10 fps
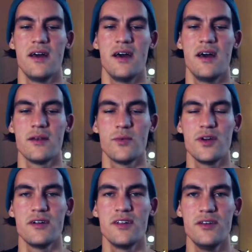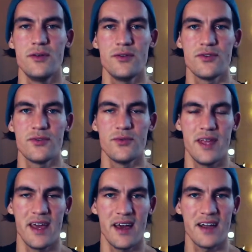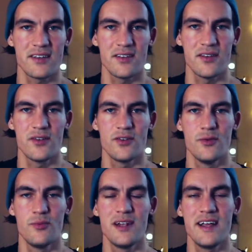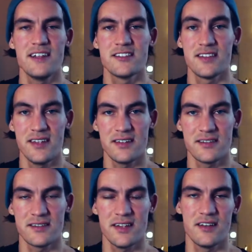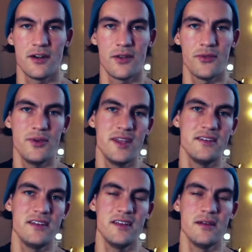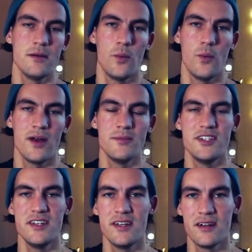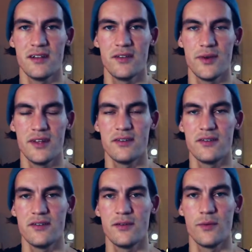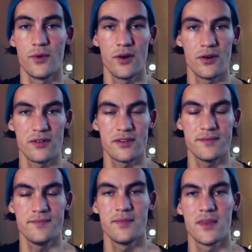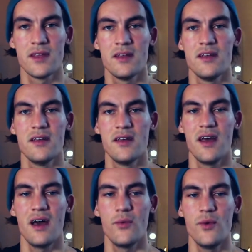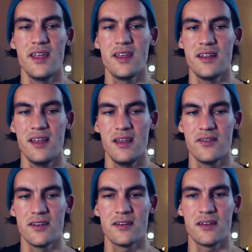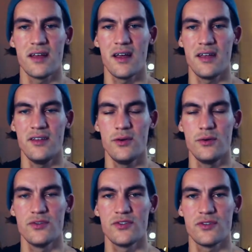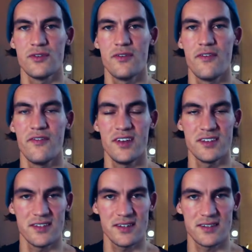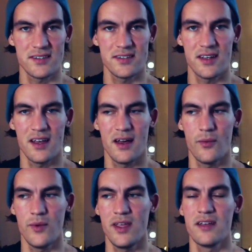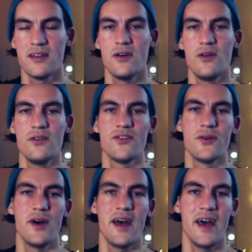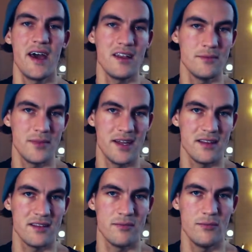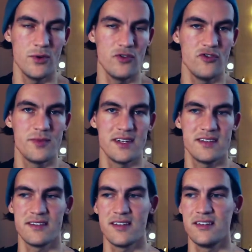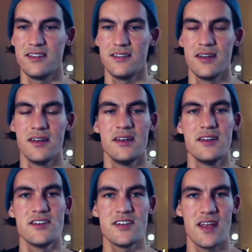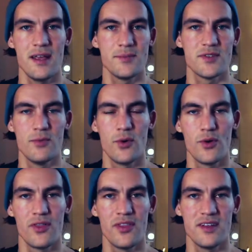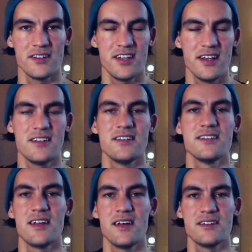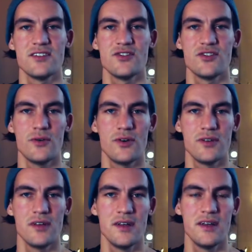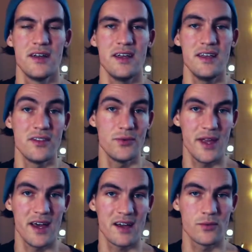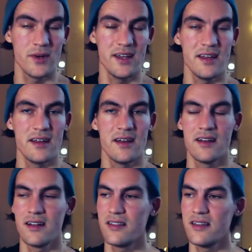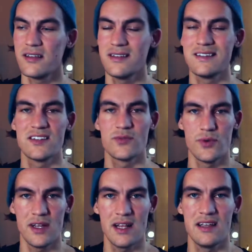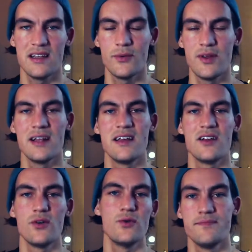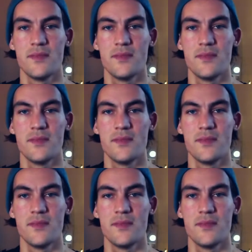and we're going to use React to place things in our 3D webGL rendered world. And we can even use physics, and we can also animate movements and shapes, morphing, changing size and so on in the React way. And I think this is really cool.